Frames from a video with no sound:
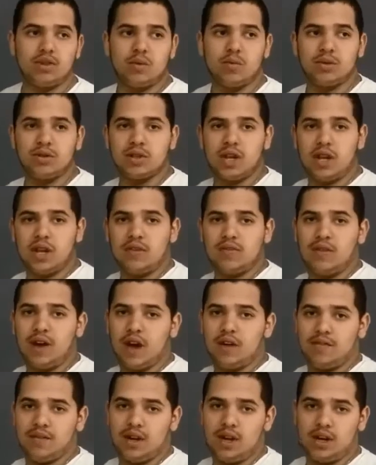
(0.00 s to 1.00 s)
to terminals
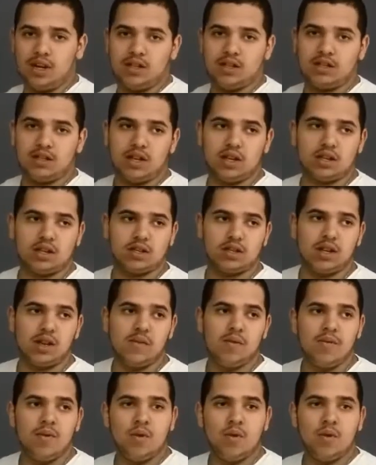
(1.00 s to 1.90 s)
85 and 86,